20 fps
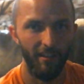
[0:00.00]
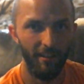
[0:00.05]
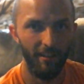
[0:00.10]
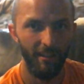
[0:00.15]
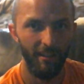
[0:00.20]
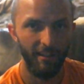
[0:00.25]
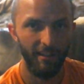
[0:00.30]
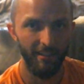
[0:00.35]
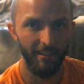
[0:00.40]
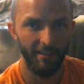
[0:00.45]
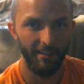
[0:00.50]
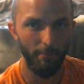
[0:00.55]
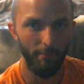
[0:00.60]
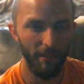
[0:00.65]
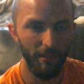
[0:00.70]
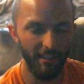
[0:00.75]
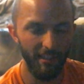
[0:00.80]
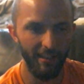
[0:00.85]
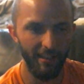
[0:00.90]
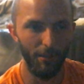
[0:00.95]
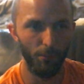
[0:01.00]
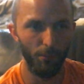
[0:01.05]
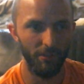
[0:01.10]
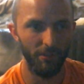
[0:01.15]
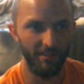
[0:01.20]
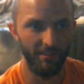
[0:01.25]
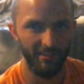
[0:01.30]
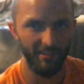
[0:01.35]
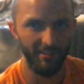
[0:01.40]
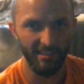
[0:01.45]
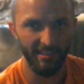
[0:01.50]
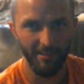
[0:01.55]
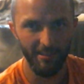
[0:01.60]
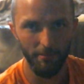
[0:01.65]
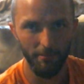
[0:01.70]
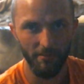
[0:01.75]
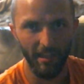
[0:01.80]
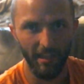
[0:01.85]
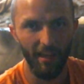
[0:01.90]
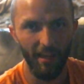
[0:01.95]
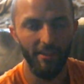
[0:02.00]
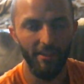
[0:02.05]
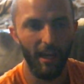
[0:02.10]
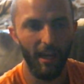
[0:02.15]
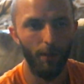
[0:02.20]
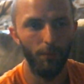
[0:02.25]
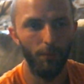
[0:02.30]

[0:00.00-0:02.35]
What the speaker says: to me it would seem that that would be